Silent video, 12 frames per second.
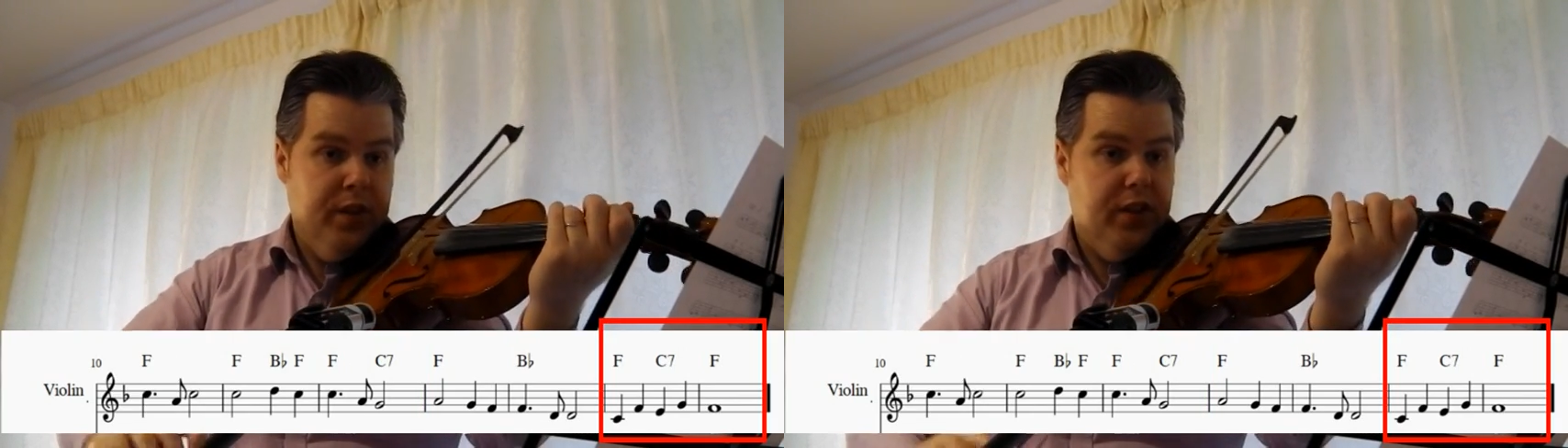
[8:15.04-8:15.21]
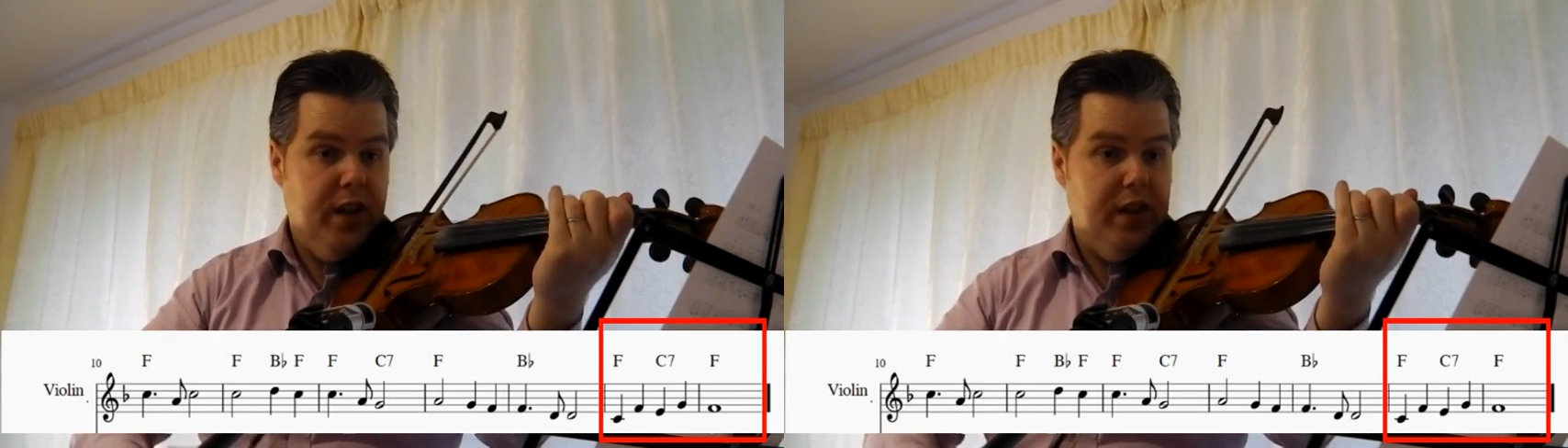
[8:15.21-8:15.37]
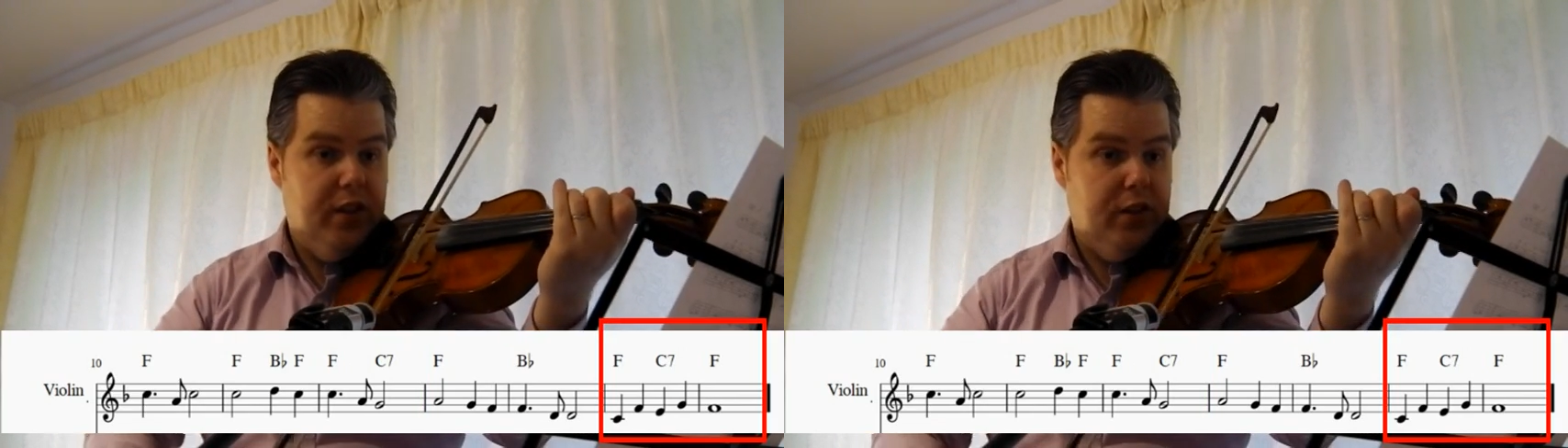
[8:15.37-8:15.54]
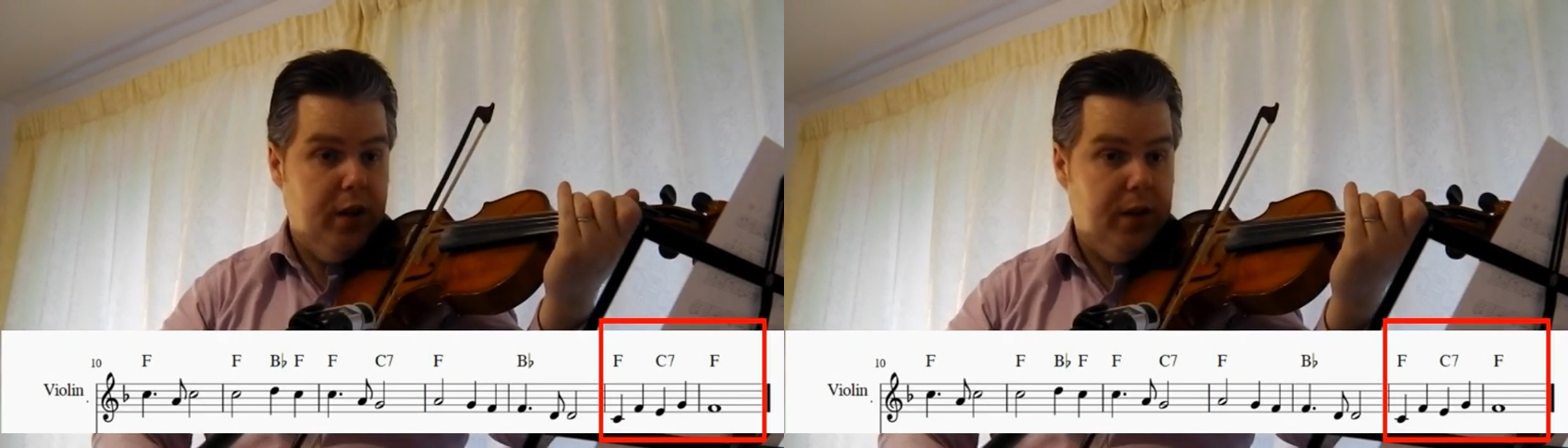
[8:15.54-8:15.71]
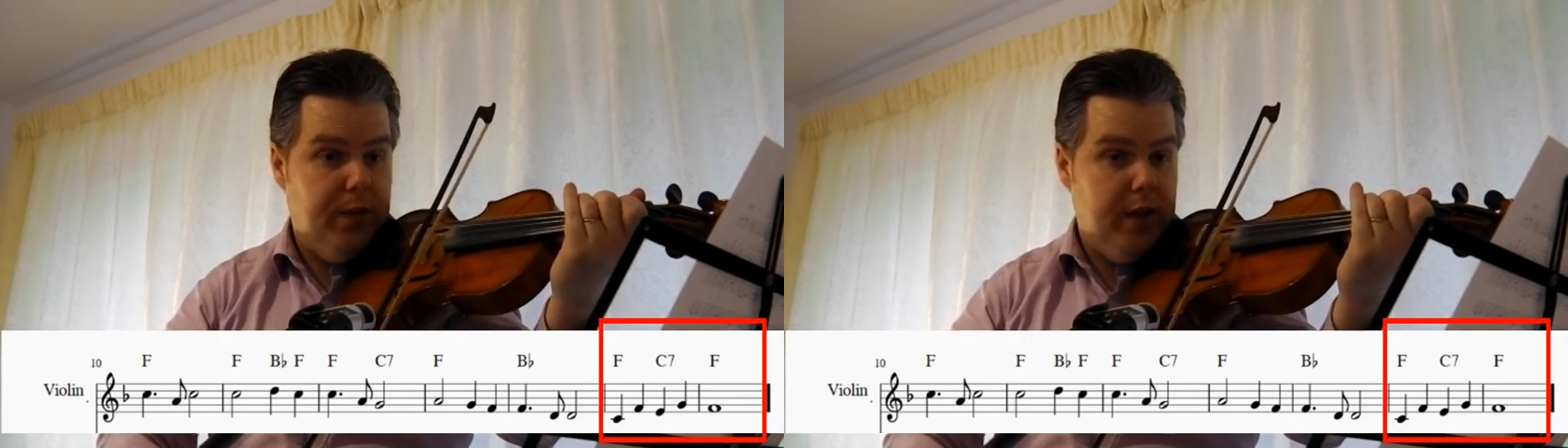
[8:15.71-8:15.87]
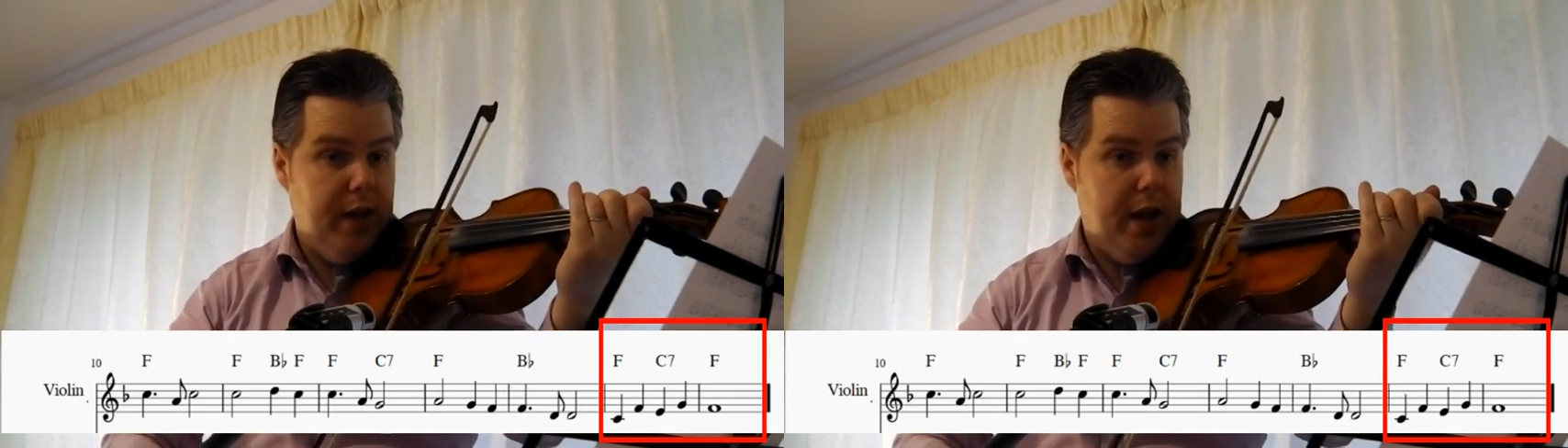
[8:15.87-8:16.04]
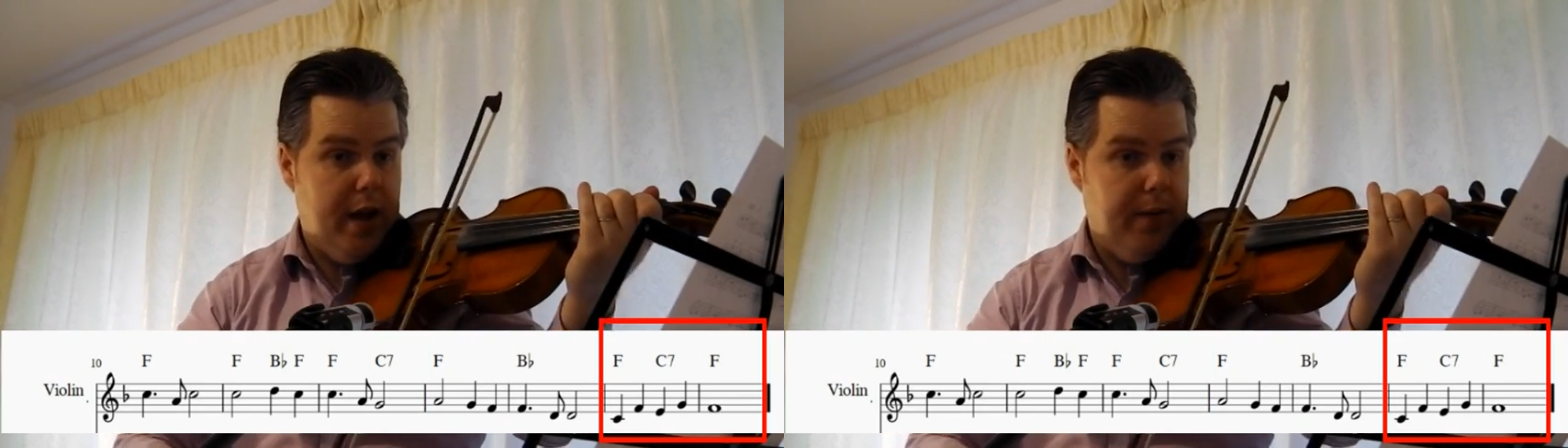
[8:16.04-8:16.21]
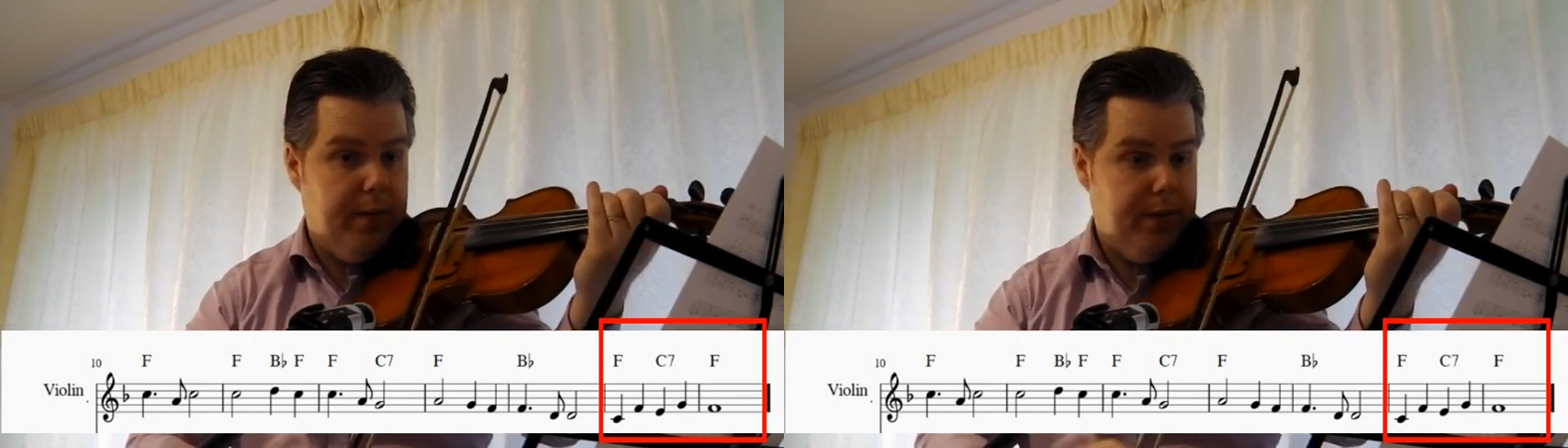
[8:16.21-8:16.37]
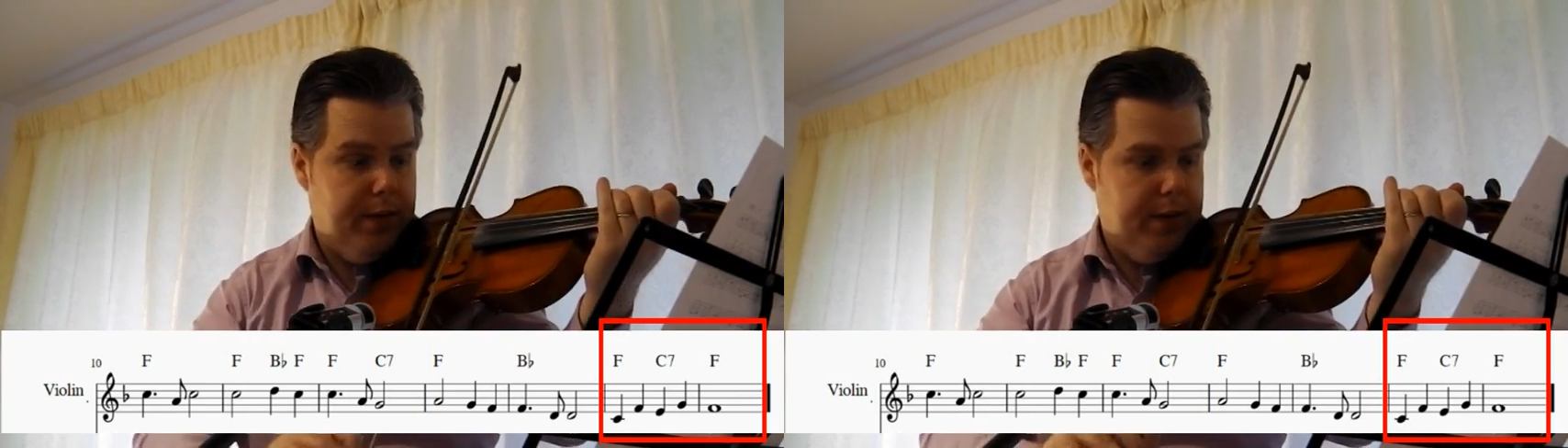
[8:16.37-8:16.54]
D2 for the F.
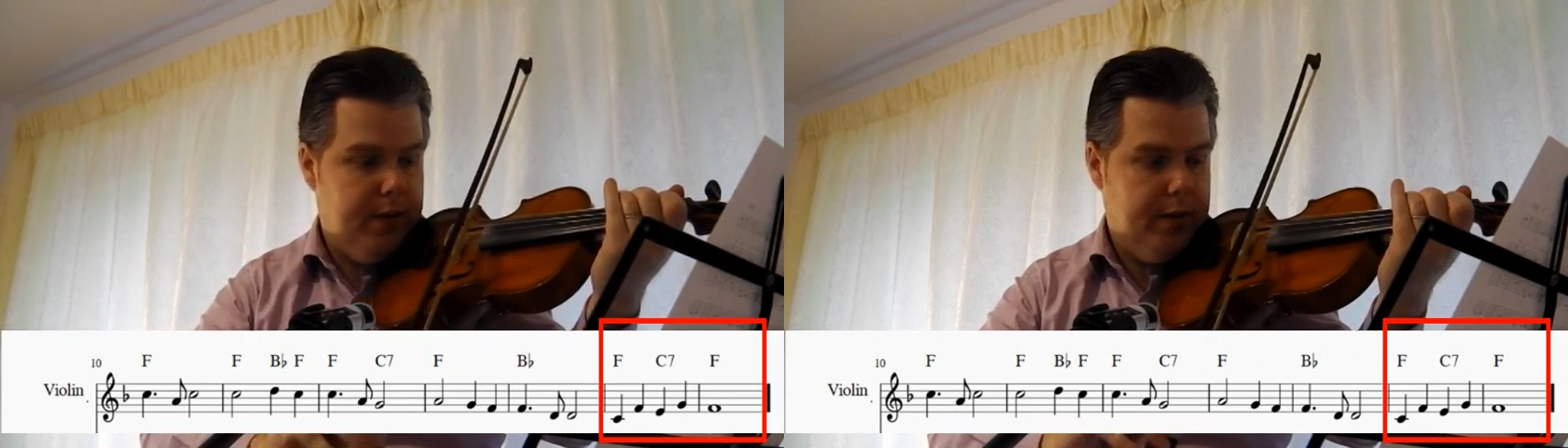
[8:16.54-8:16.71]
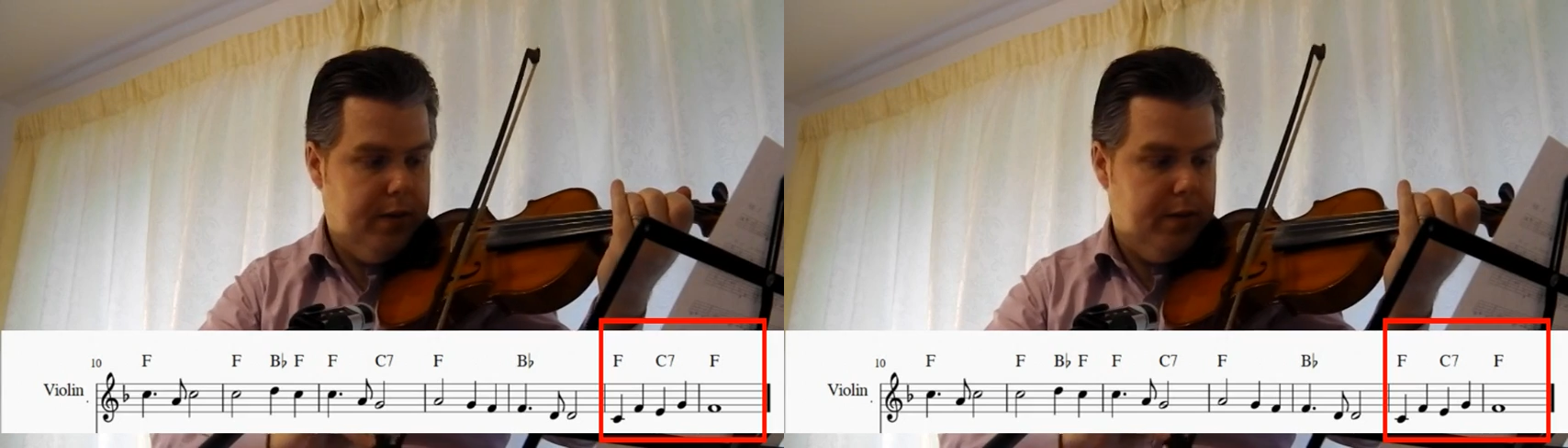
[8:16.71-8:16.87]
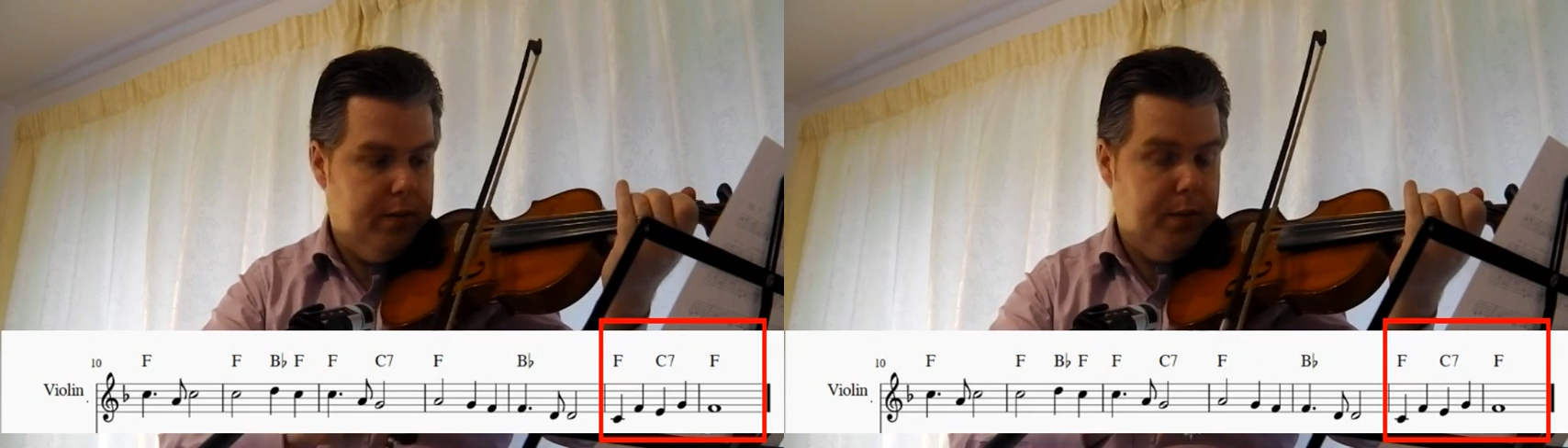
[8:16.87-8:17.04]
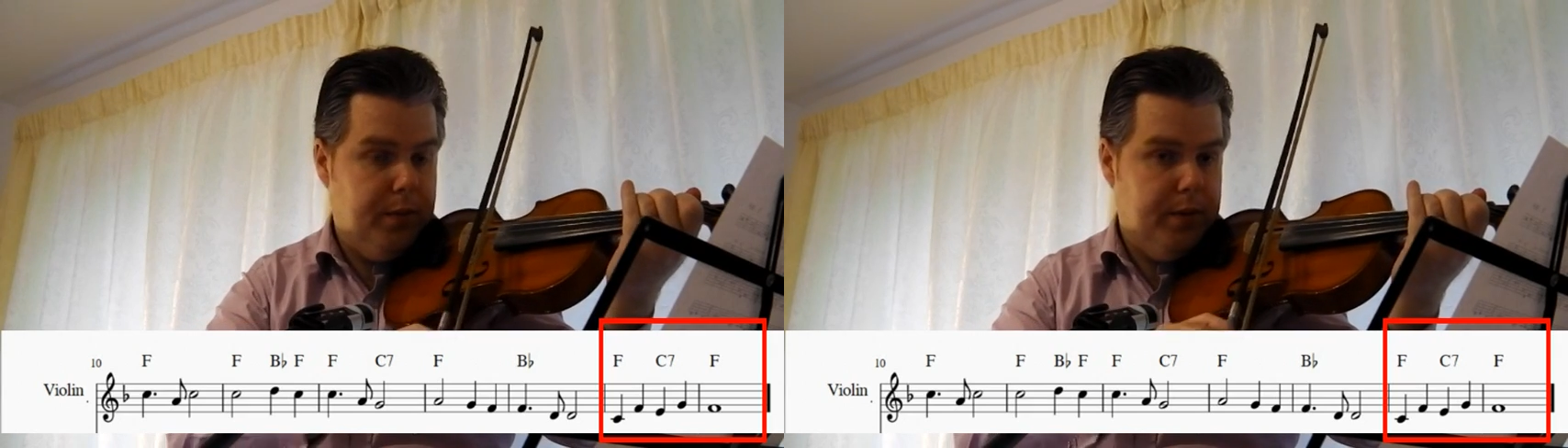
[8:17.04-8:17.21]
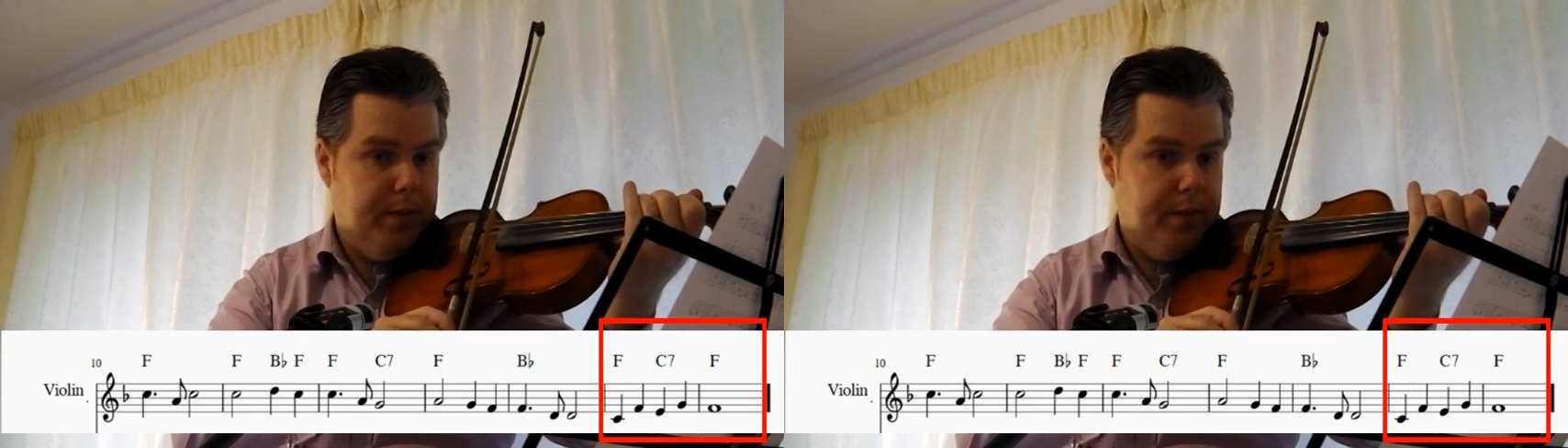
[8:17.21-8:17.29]
Whoops.